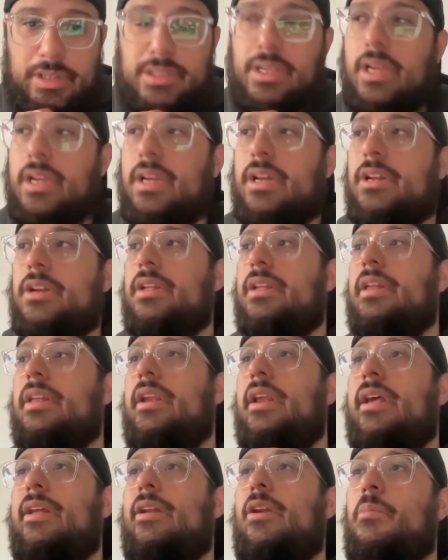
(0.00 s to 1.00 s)
It's like
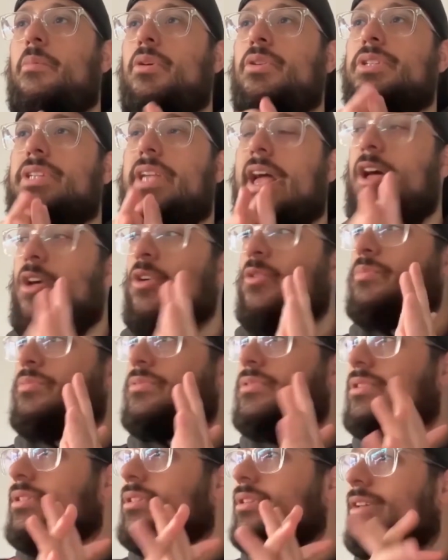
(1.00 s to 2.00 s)
it almost
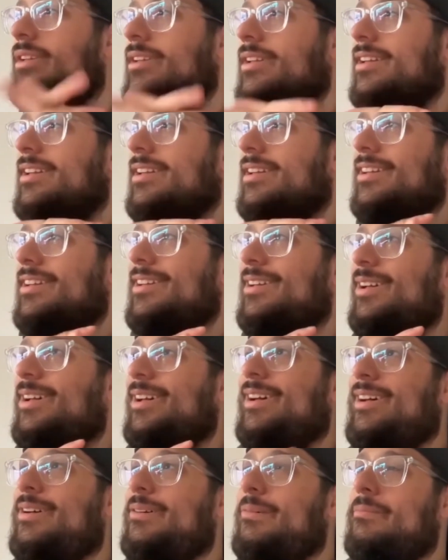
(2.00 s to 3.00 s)
helps.
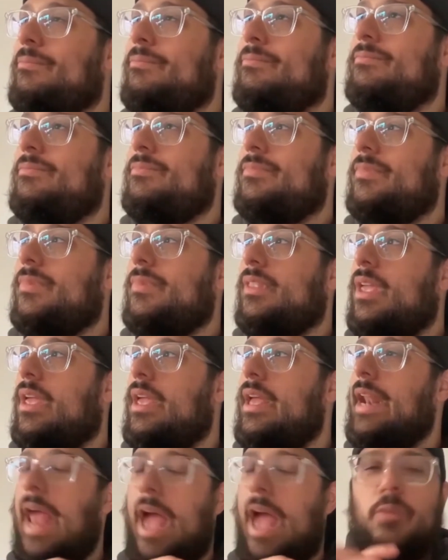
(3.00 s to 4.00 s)

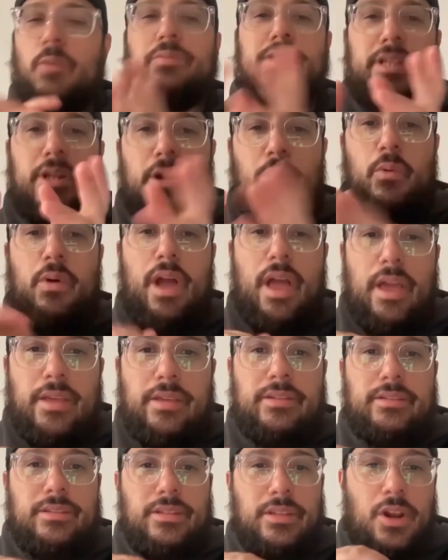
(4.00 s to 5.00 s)
It helps in a
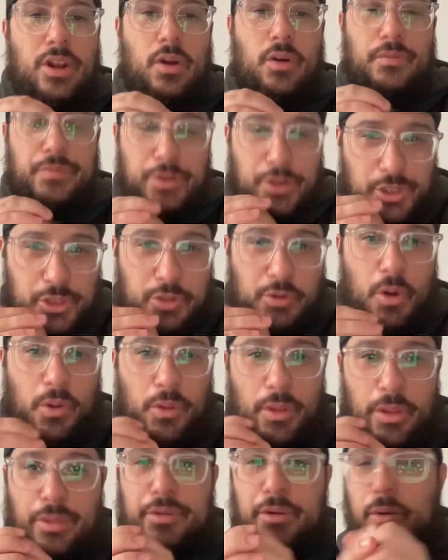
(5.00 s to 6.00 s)
way, you know, if you're
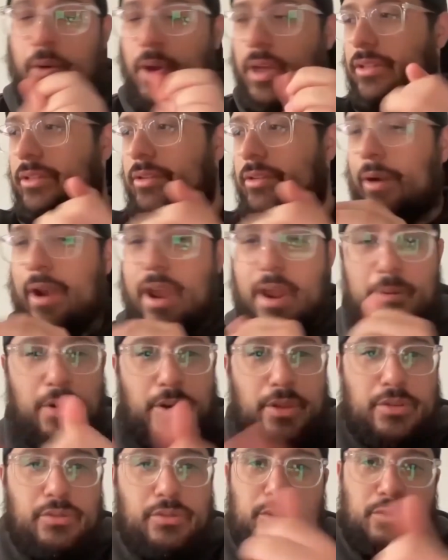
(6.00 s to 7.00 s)
scrolling through Instagram
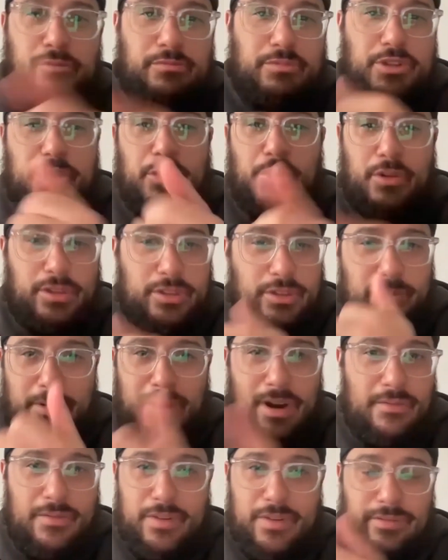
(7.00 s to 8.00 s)
or YouTube Shorts or
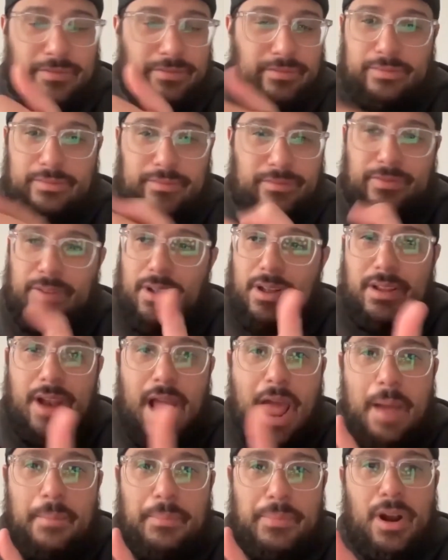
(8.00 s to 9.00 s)
whatever
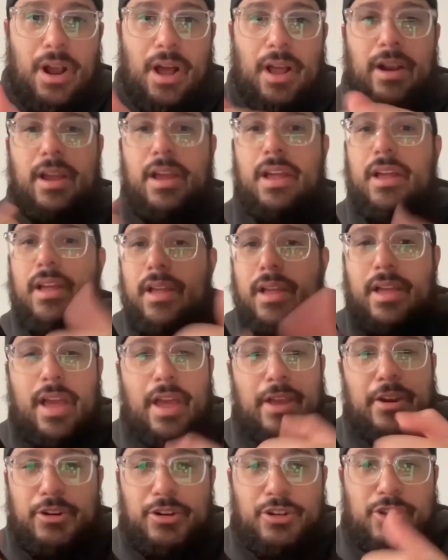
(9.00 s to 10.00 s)
fucking app you're on,
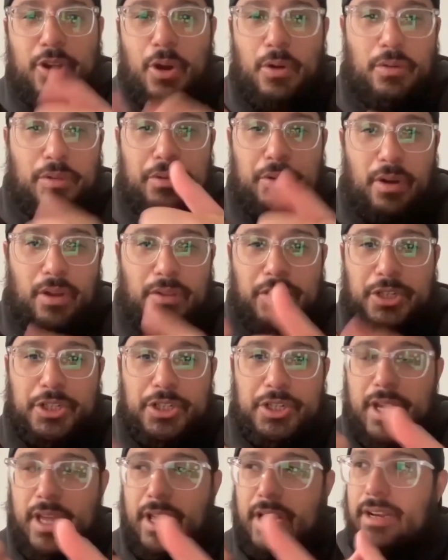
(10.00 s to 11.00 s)
and you're just going through all this
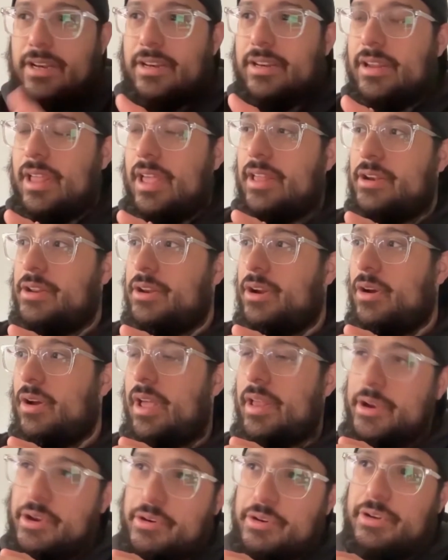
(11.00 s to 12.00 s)
shit, and you know,
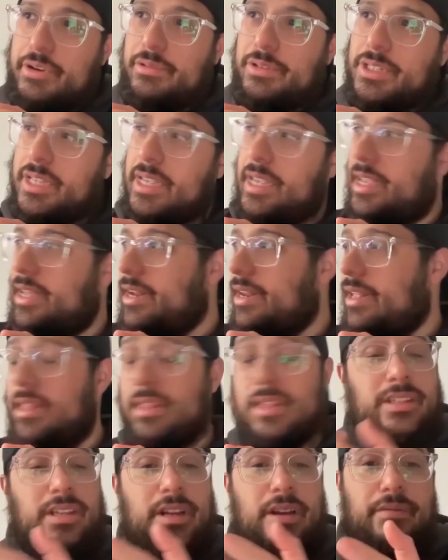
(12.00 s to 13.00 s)
and you do see it.
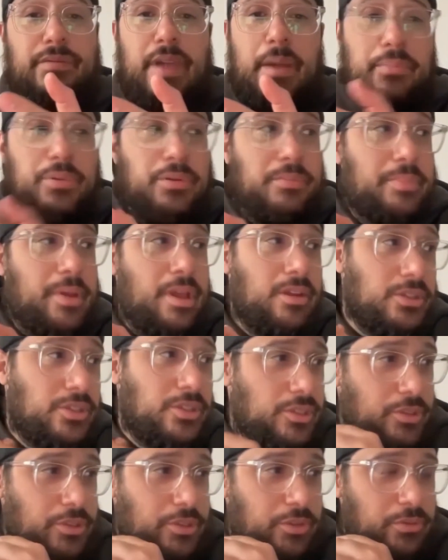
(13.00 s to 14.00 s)
Listen, if that
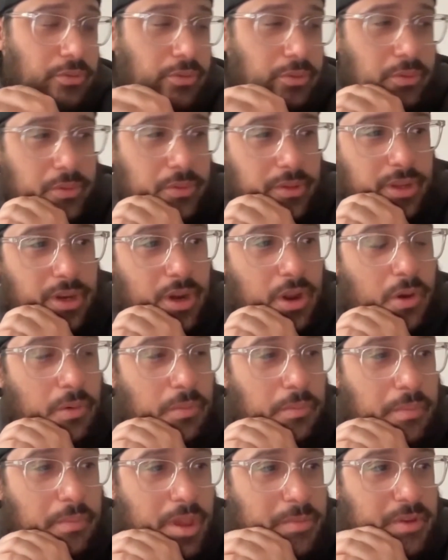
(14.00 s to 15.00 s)
propels you to, you
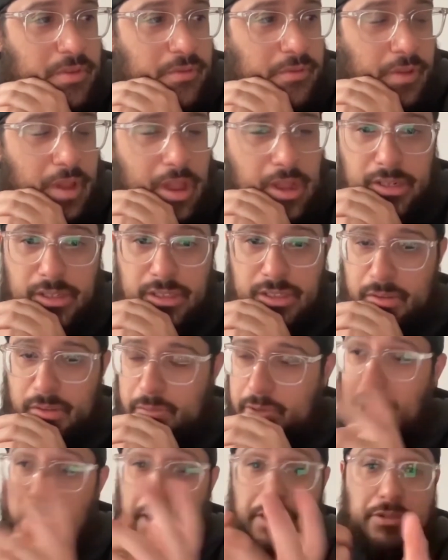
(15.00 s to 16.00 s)
know, maybe finding
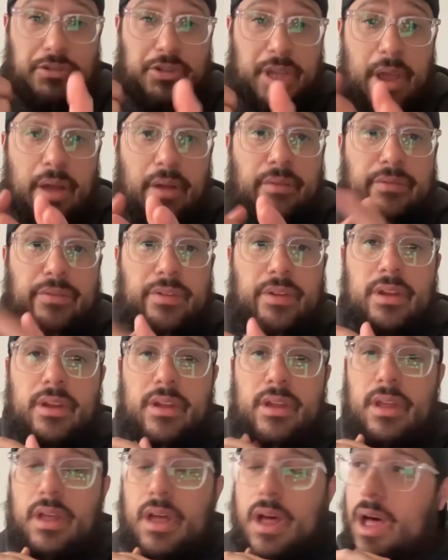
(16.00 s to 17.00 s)
someone like yourself,
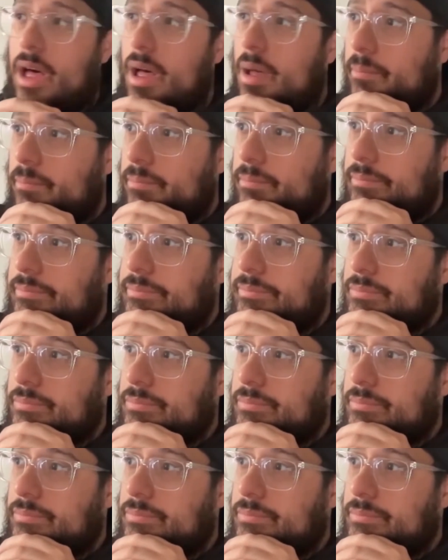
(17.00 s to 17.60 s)
you know